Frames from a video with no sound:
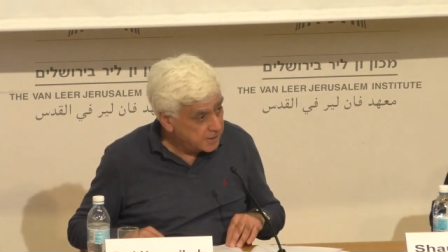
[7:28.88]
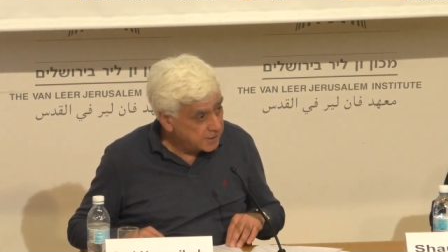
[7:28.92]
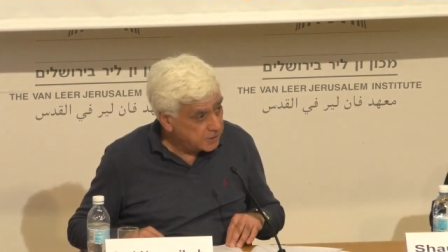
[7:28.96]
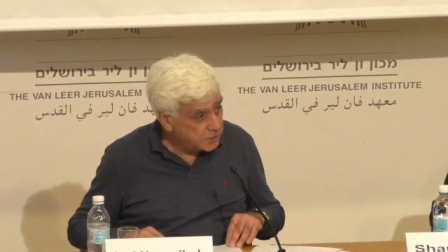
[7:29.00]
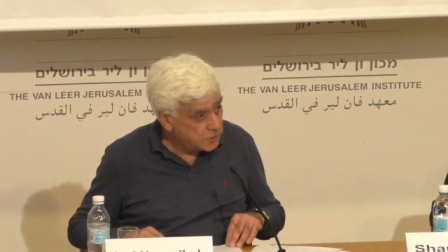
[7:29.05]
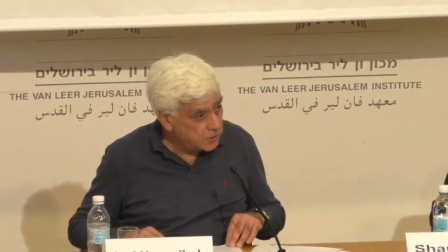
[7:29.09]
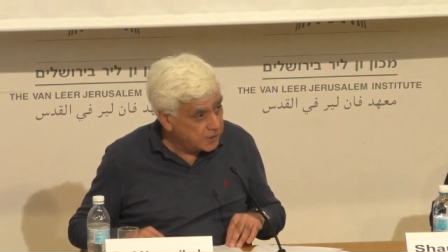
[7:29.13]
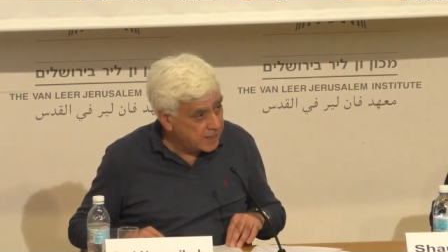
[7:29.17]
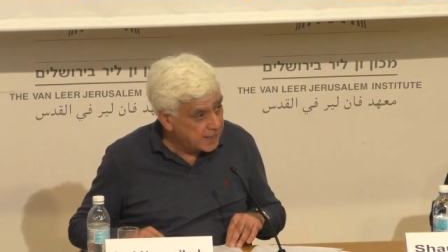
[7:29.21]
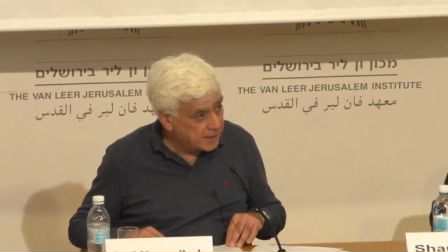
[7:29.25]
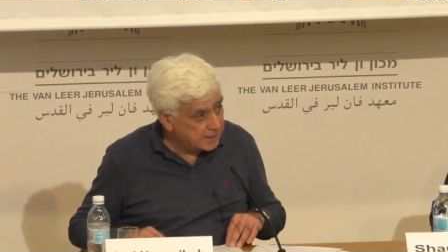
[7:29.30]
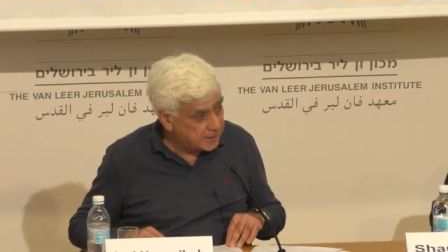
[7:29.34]

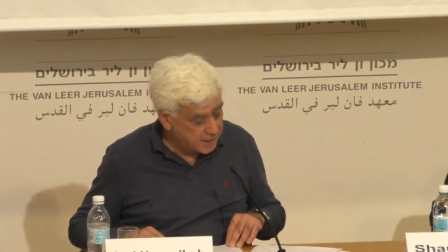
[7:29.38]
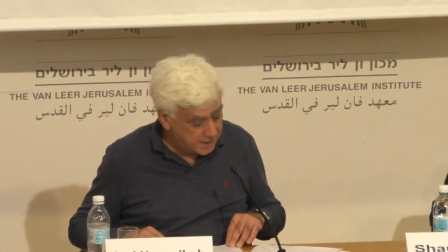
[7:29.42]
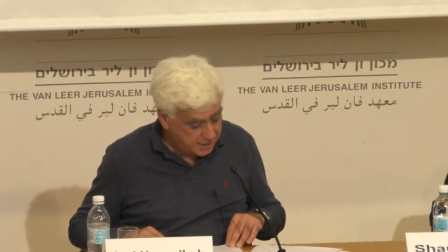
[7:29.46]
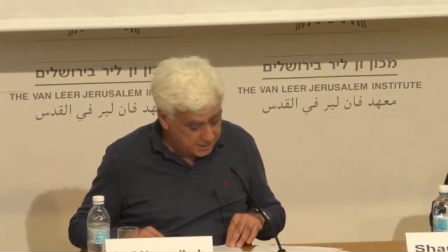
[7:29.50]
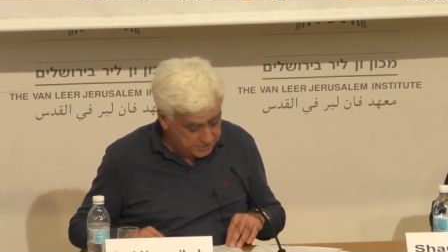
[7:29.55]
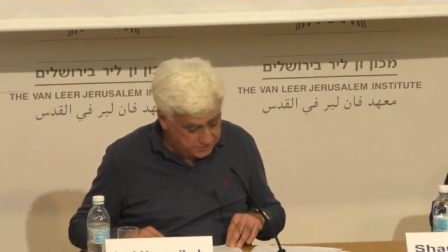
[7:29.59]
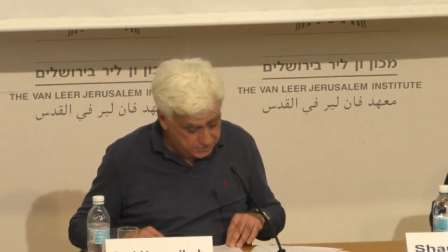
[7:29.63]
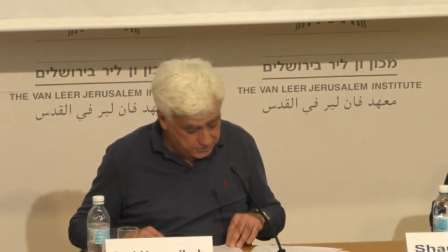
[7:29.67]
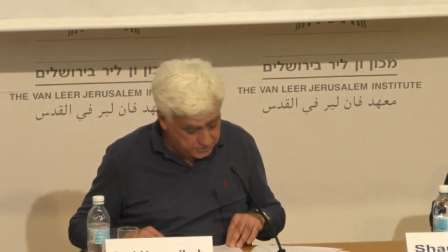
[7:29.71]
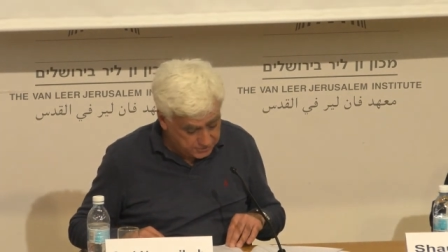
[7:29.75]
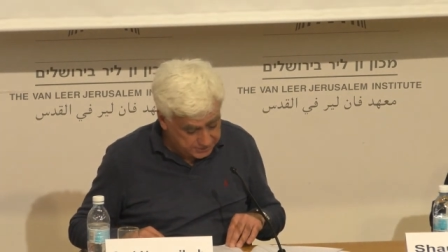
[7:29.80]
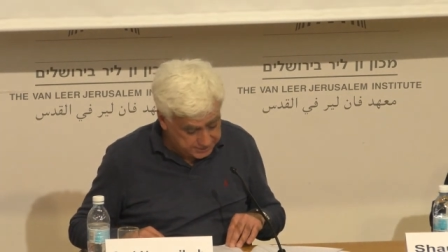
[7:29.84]
to get
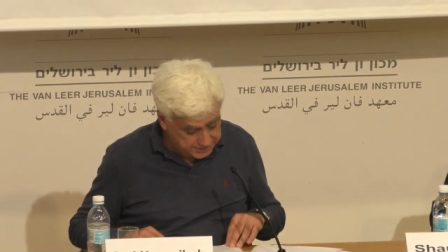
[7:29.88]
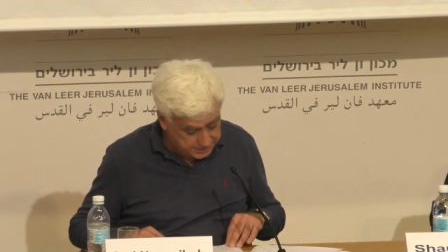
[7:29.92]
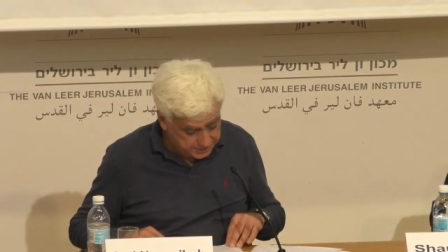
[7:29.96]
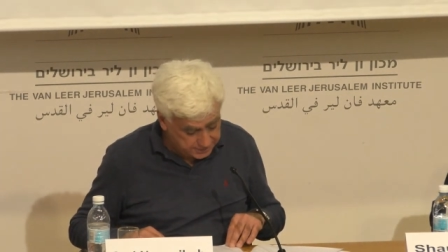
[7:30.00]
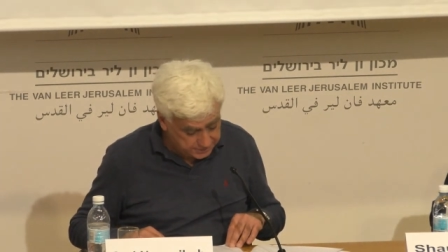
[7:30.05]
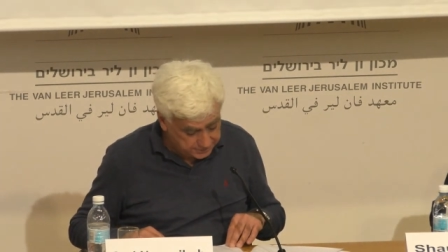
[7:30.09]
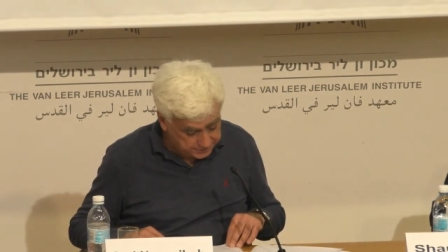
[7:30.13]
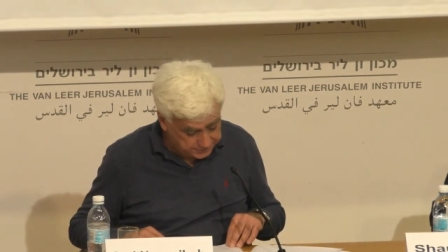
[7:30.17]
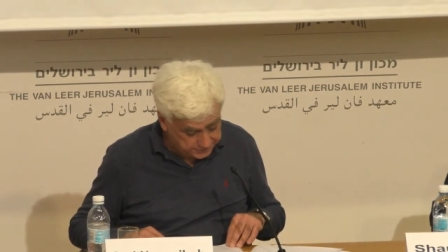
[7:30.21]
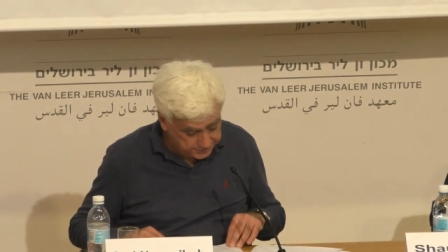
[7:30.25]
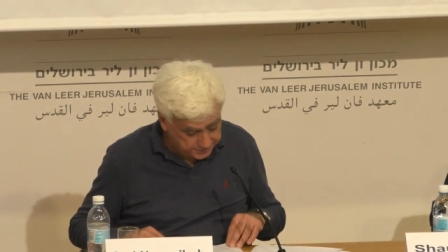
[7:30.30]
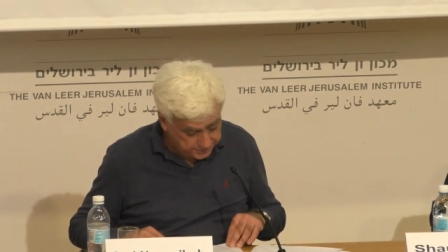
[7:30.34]
ahead
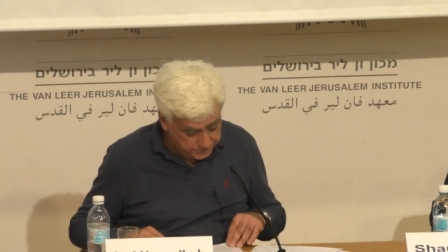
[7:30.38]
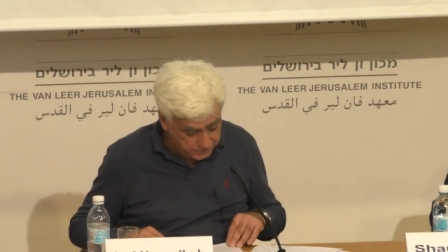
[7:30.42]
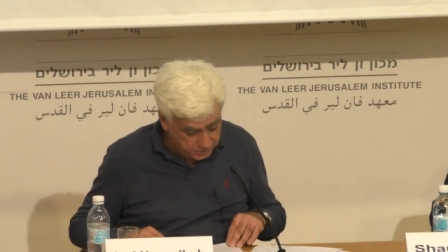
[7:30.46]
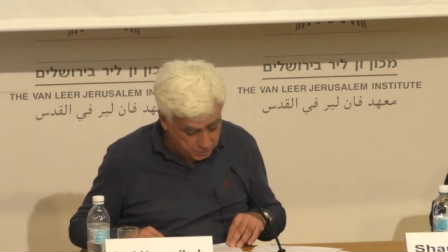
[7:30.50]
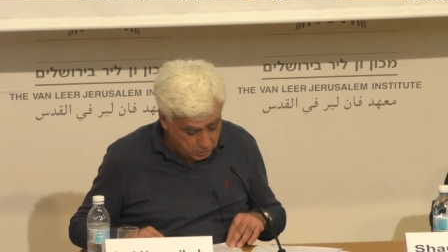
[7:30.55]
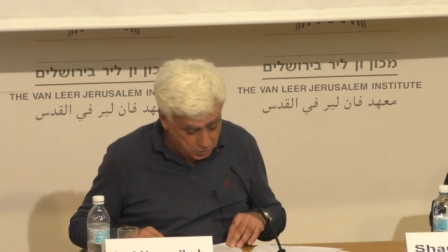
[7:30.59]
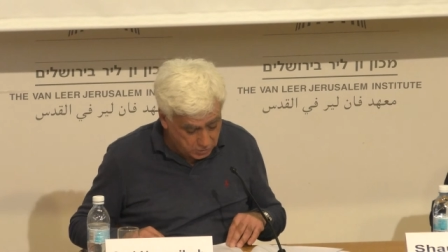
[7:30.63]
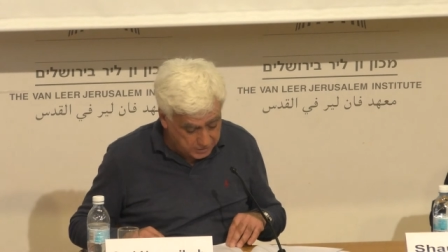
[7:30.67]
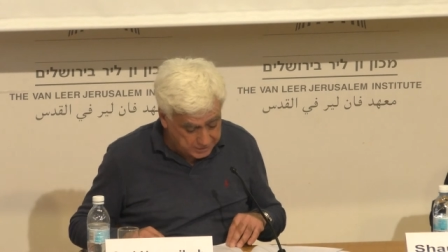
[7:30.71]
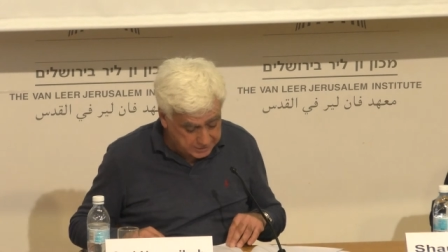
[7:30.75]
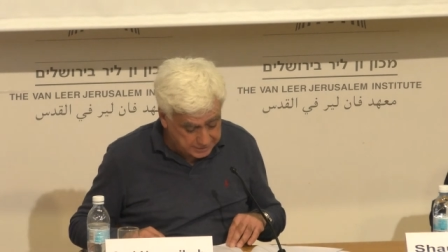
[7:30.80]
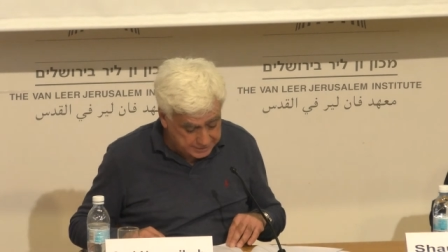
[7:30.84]
yourself,
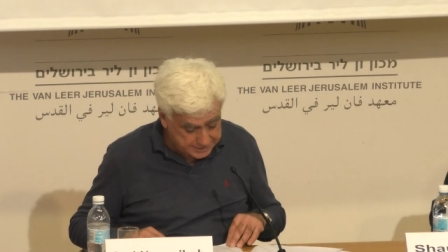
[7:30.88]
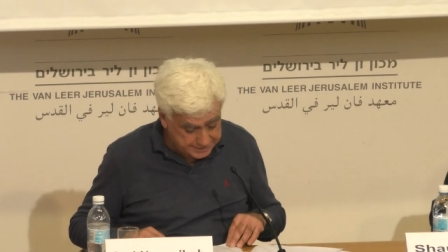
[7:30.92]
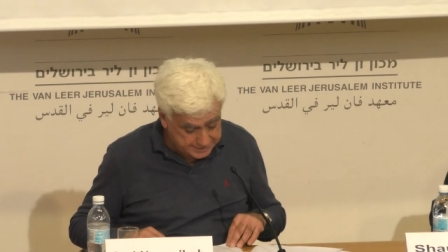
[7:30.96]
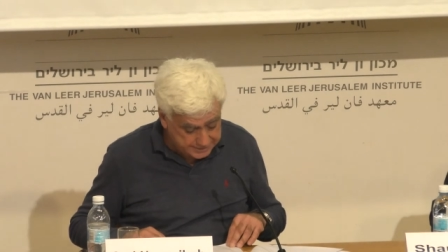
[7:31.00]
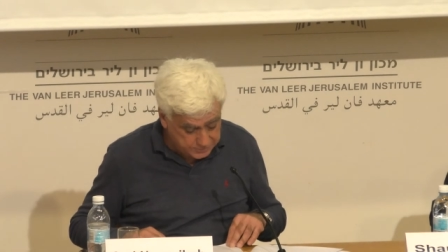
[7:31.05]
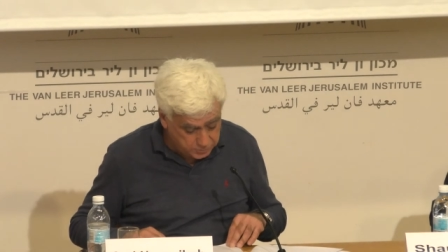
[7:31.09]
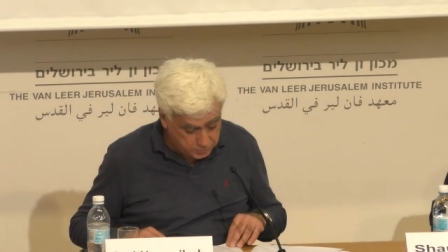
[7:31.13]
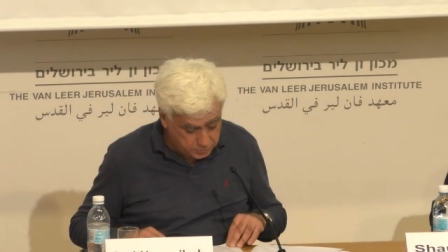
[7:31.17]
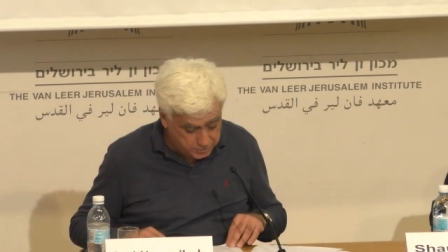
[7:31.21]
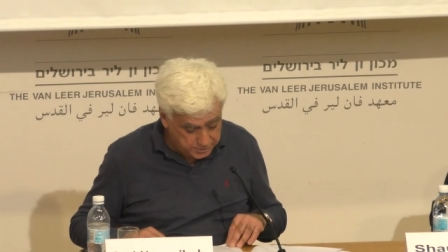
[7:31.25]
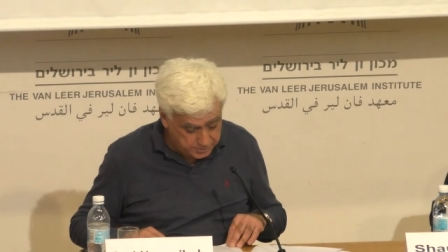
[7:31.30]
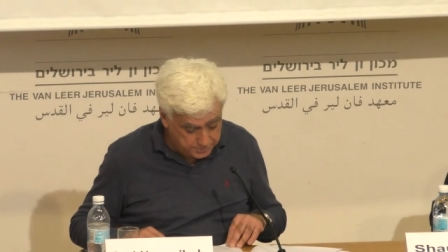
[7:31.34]
or at least
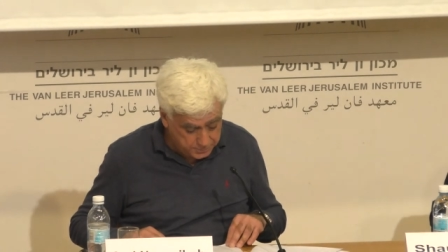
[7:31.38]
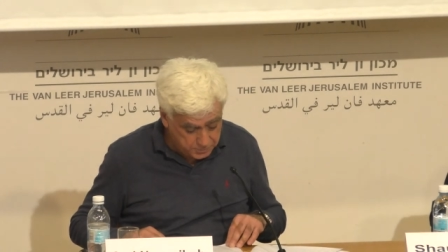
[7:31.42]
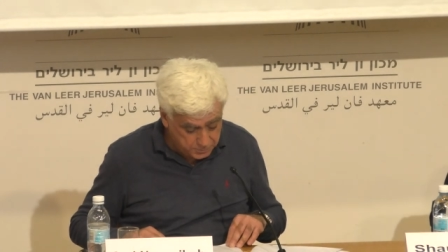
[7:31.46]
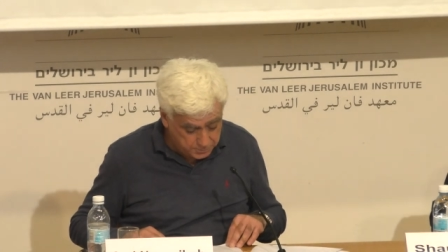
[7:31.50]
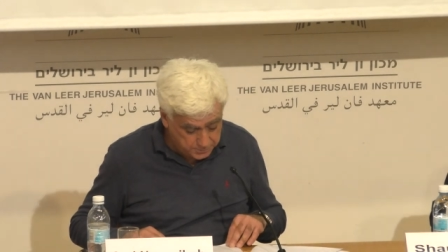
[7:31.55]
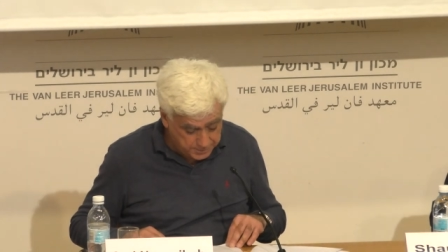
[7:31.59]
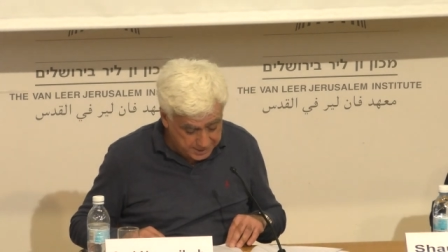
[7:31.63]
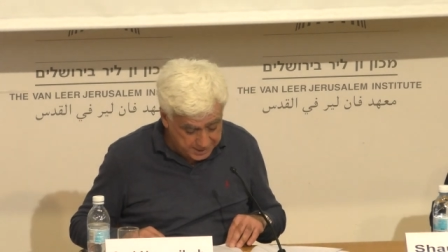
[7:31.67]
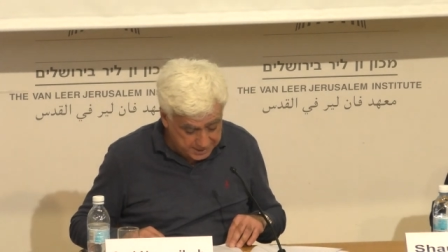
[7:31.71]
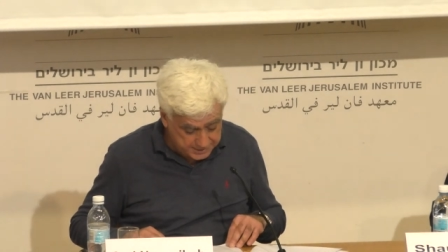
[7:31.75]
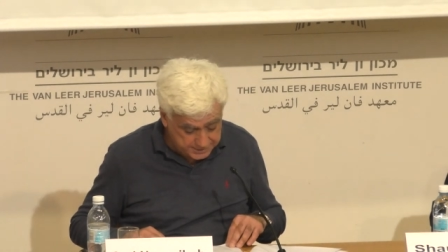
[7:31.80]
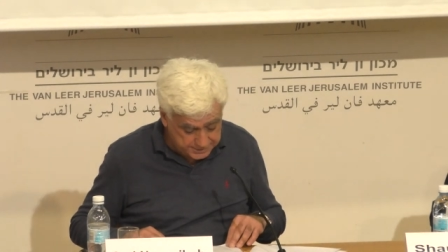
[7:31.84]
to keep your
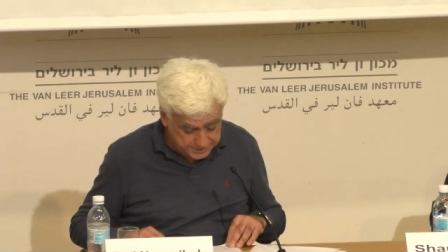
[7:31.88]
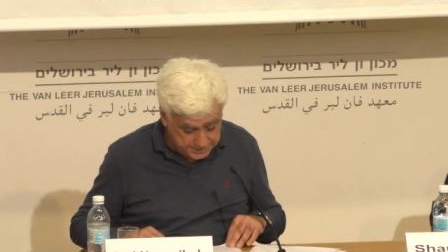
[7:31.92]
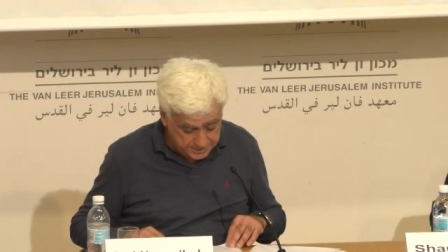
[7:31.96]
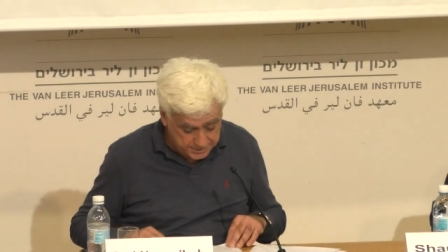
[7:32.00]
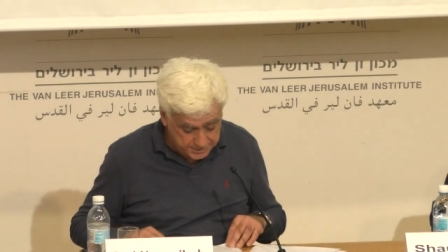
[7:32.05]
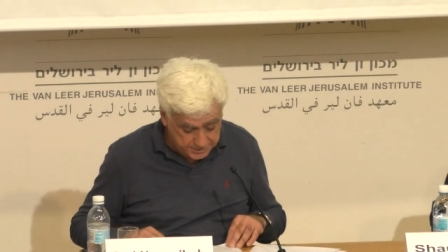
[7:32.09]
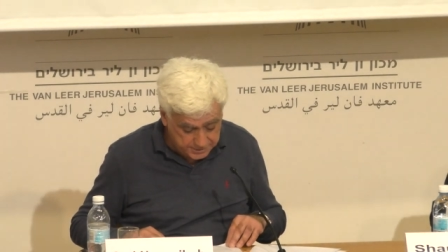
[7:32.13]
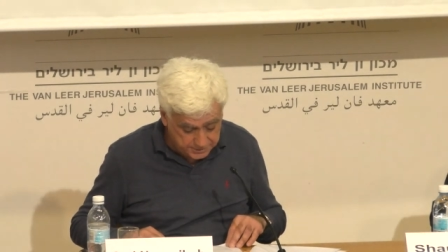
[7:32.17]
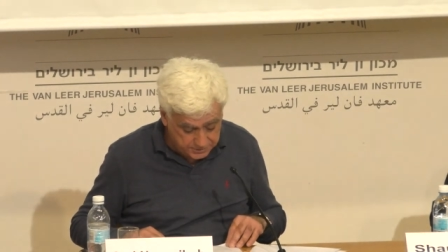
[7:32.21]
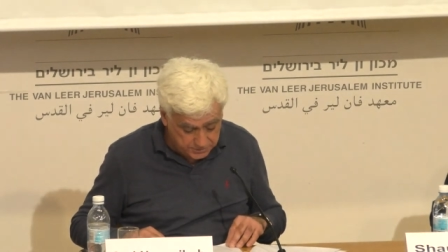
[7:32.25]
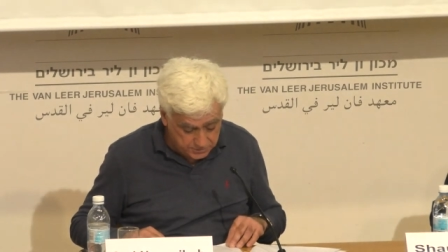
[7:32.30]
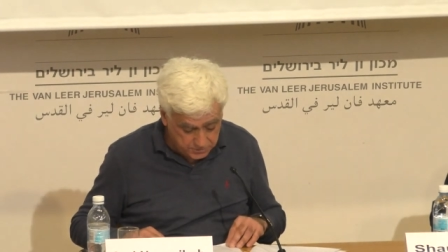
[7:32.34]
place in
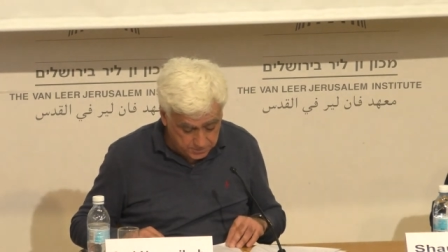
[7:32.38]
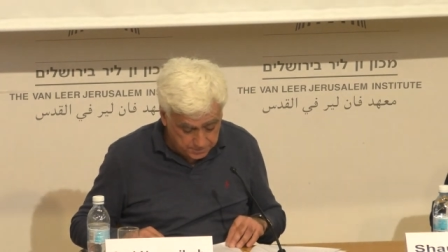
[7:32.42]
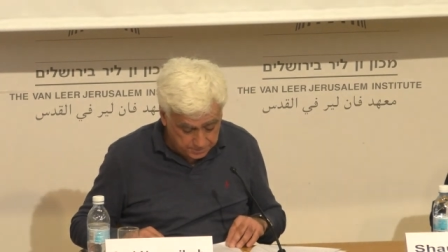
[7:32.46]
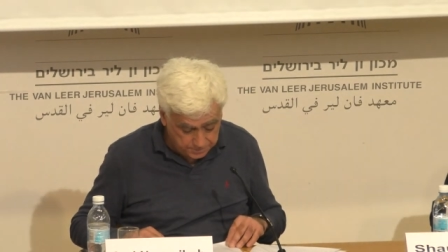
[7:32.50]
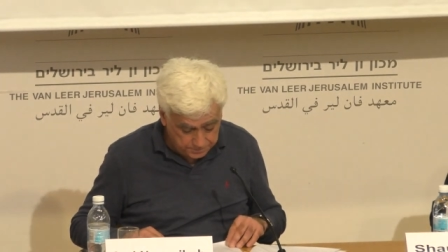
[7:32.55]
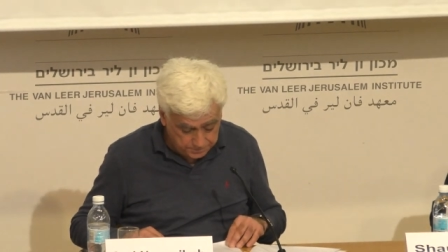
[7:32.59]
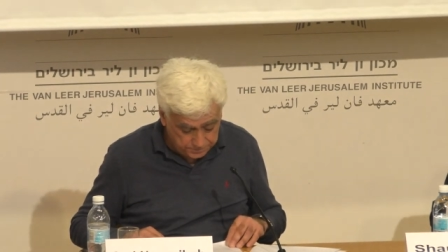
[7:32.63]
the queue.